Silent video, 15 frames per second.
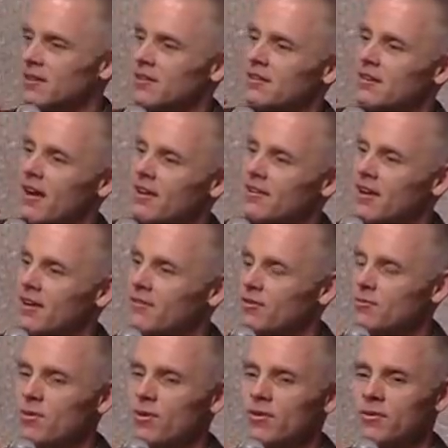I love
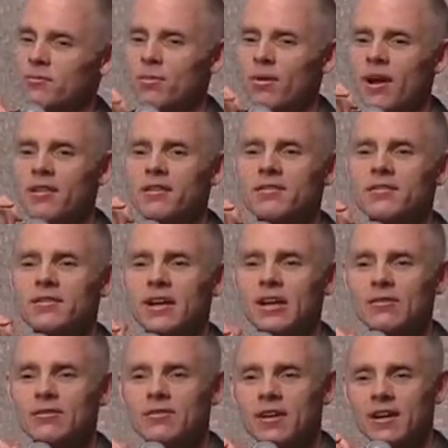you more than breath
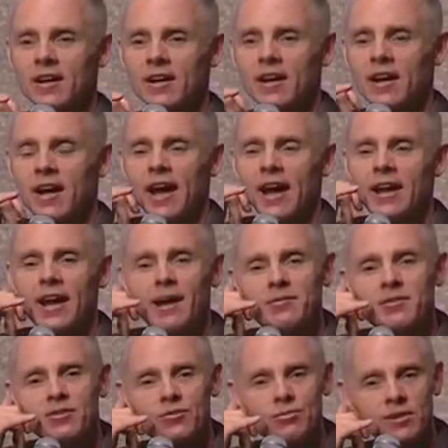itself, and I'm
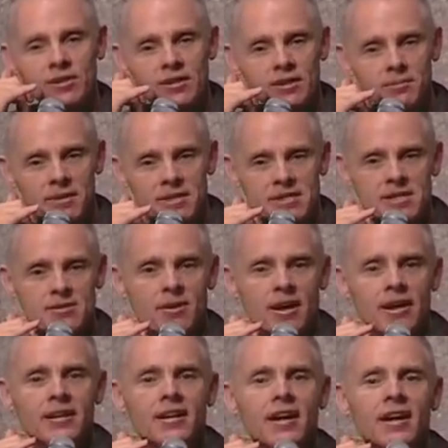just really busy
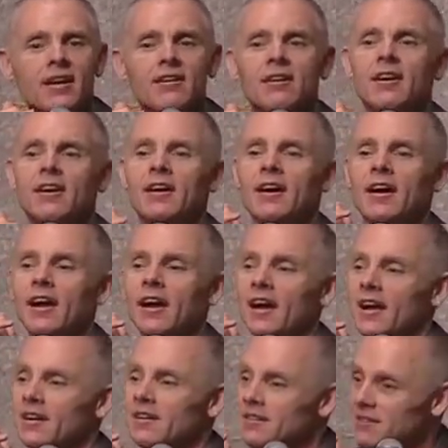right now.
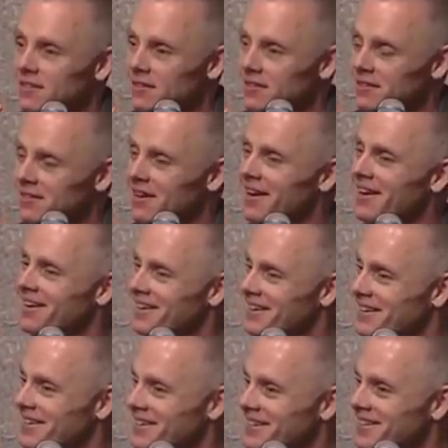And
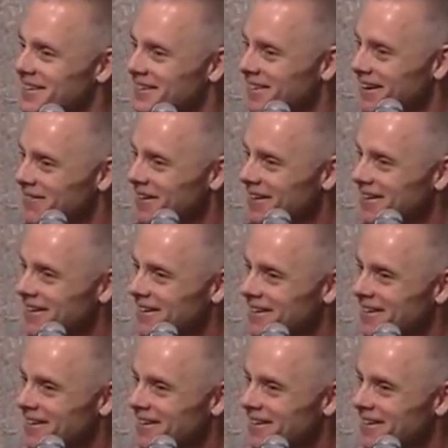you see what I mean?